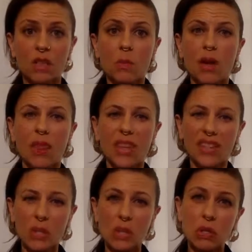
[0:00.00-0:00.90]
It's about
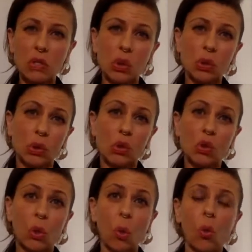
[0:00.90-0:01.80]
things that insult your
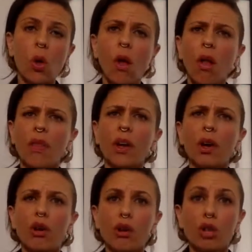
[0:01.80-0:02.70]
soul
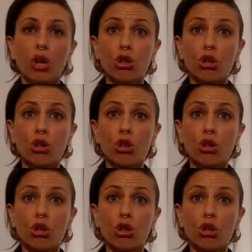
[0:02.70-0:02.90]
that hurt